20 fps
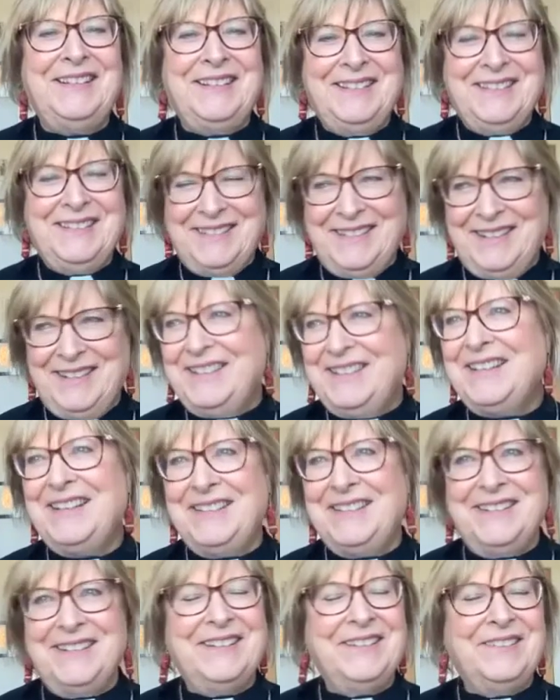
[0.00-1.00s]
he said,
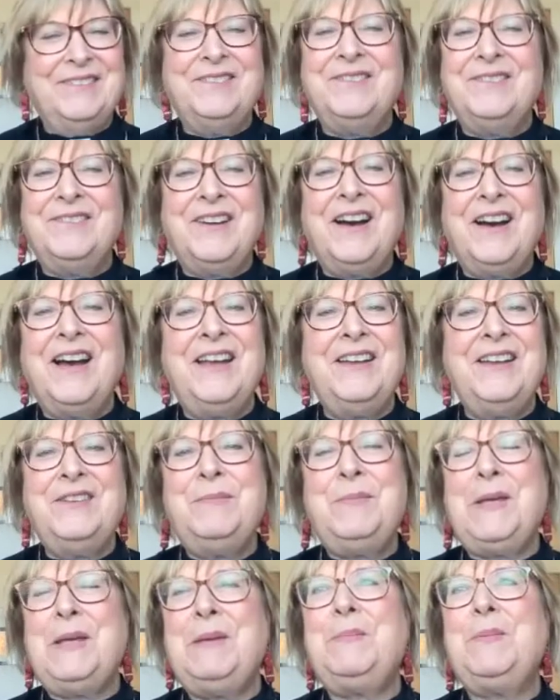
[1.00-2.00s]
Then why do
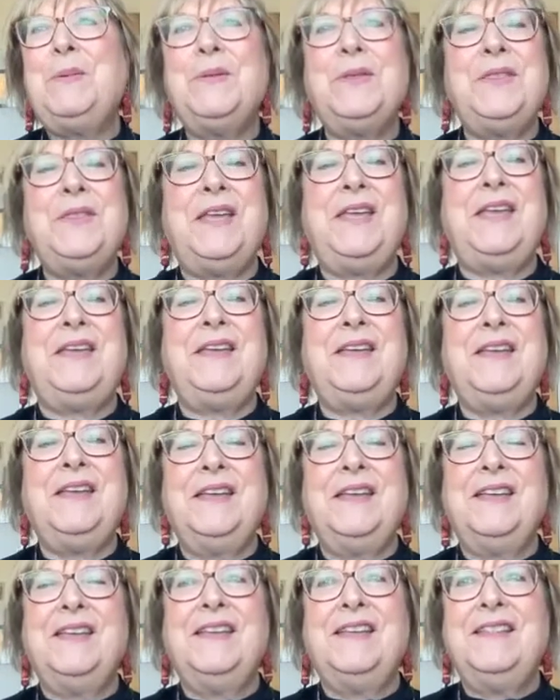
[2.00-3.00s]
people think
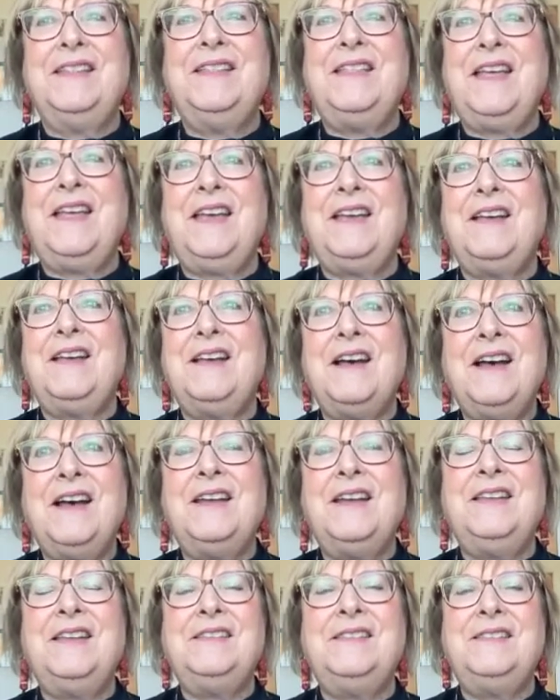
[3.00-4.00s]
that
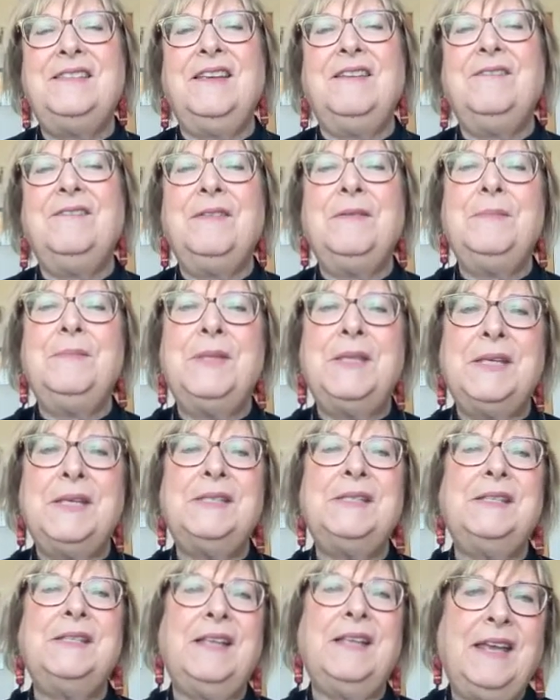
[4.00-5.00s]
God has given
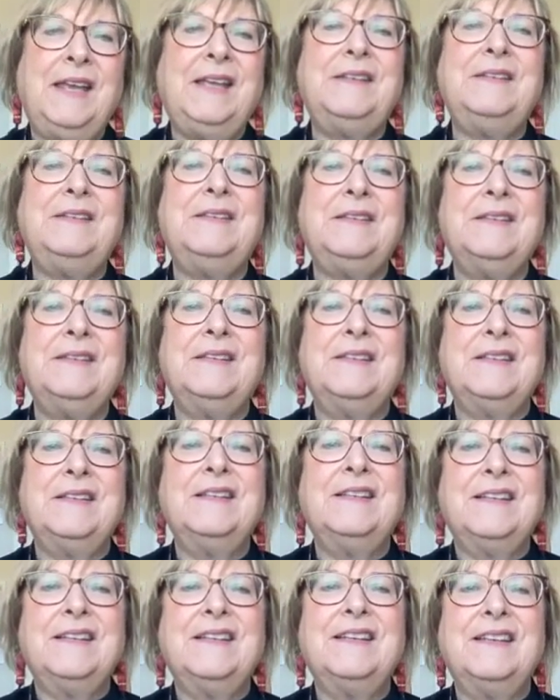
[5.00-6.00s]
this land,
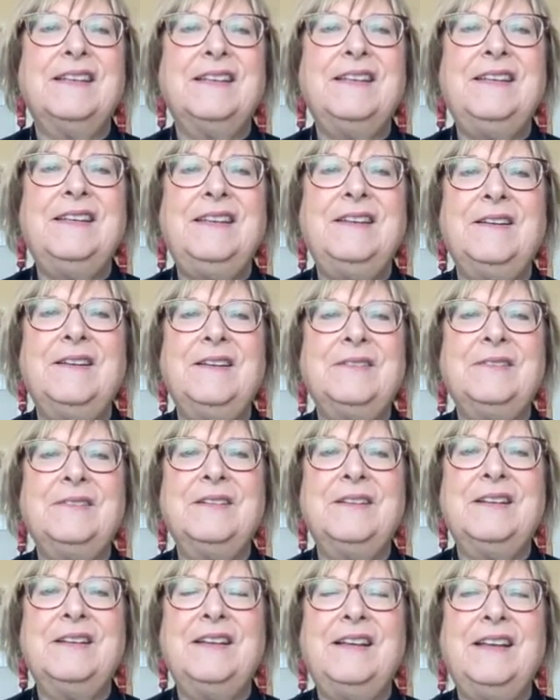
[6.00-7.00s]
you
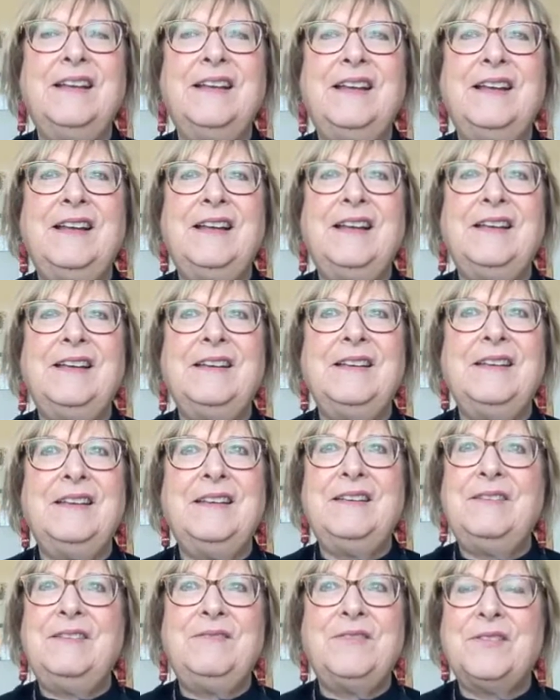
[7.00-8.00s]
know, uh,
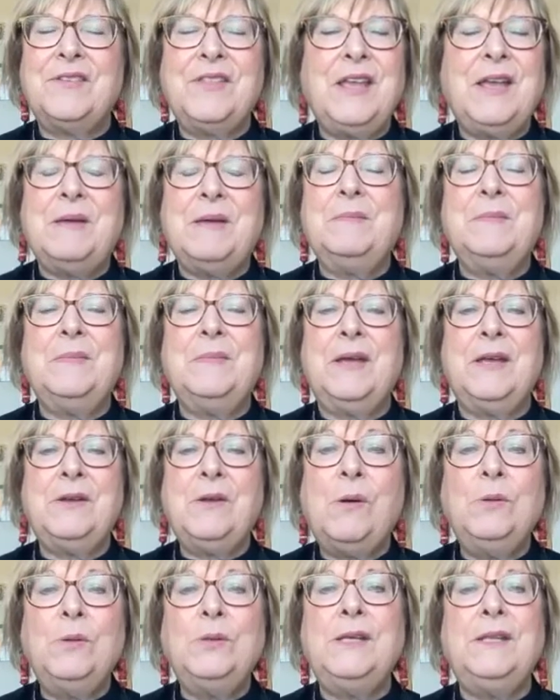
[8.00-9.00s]
for them and
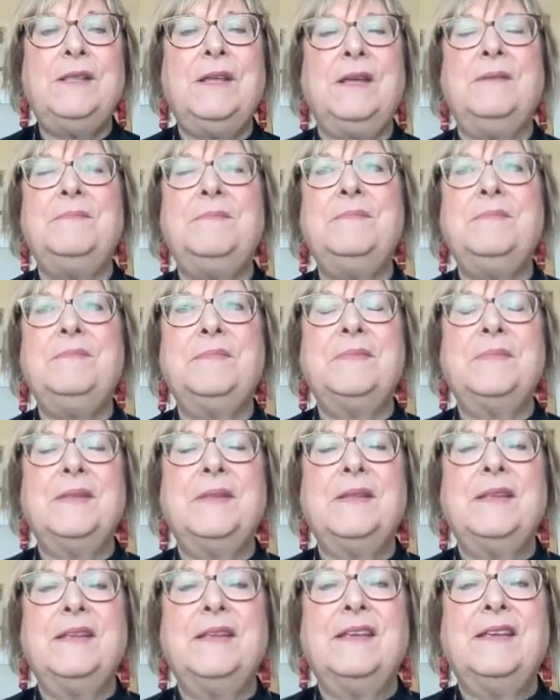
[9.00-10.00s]
only them?
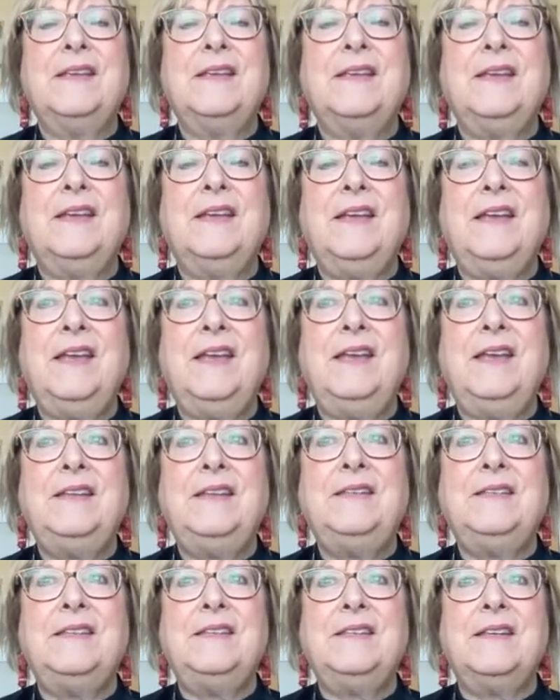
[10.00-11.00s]

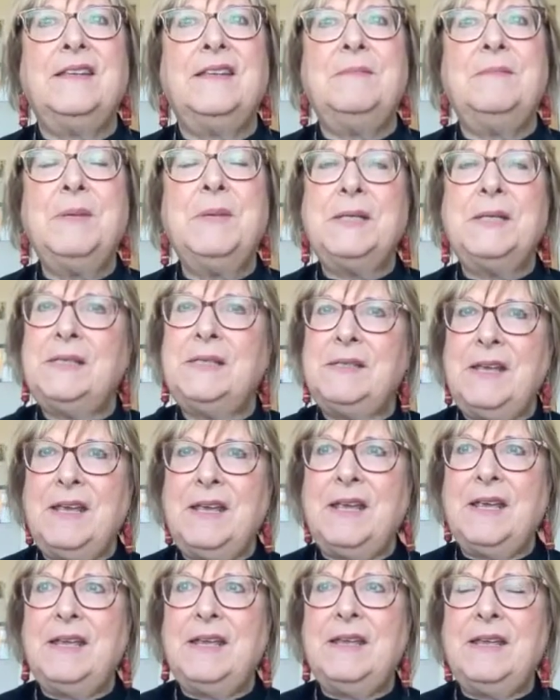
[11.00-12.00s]
And I must
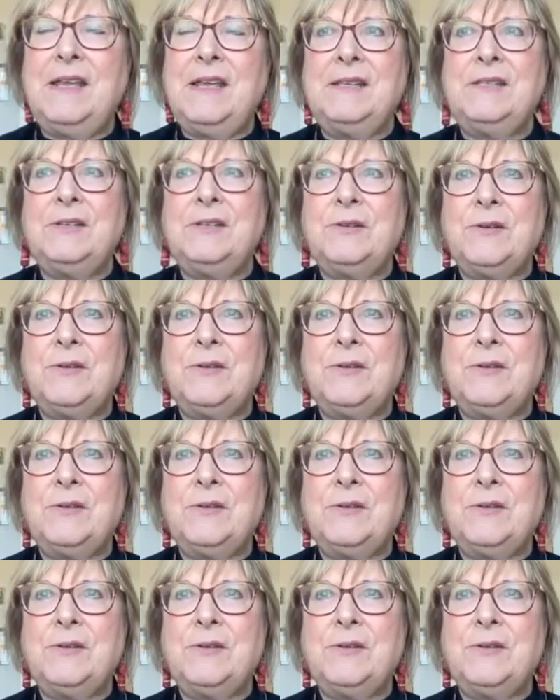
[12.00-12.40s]
say, as a